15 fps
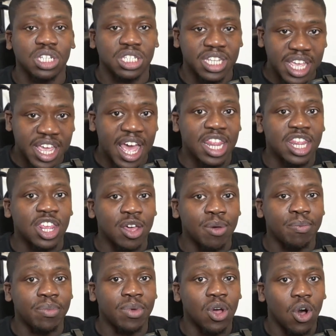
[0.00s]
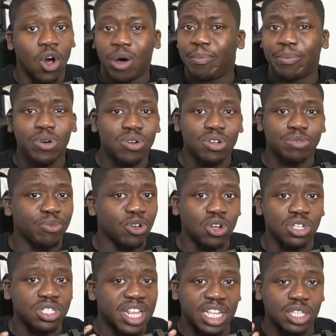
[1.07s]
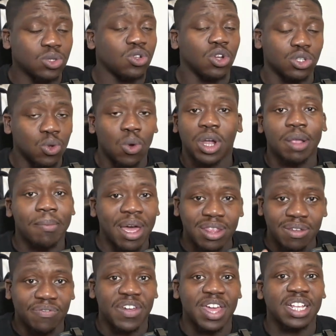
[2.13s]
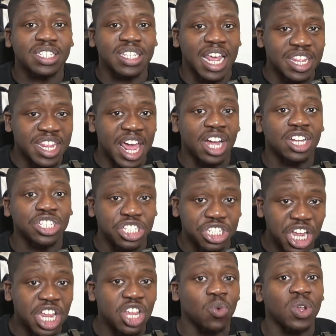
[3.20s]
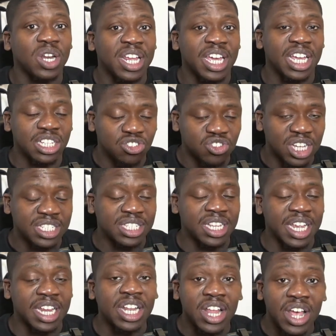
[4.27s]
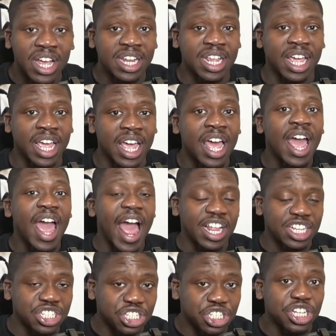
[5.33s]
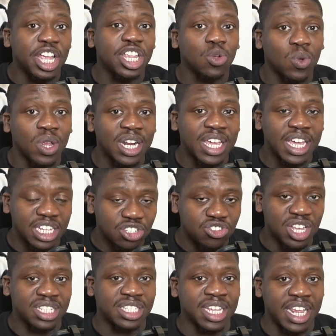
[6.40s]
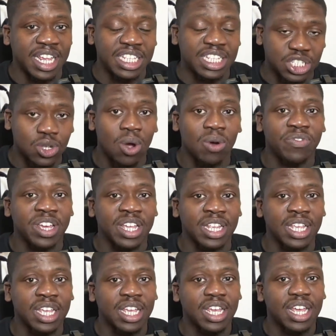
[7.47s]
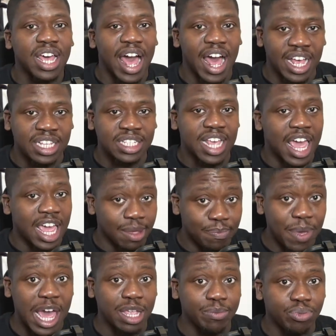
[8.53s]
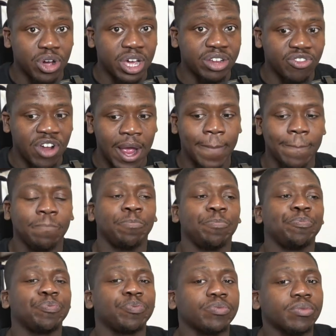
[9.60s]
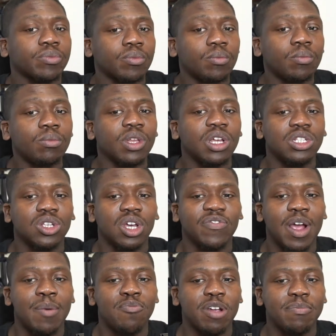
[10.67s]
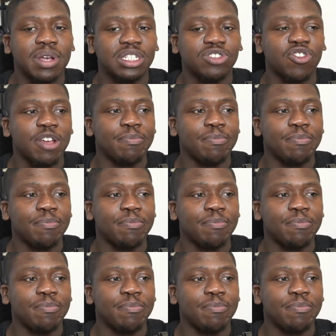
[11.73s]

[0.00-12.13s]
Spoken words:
to get them on board, because you're talking about the things that they are genuinely interested in learning and genuinely interested in solving as a pain point, right? So if I bring my screen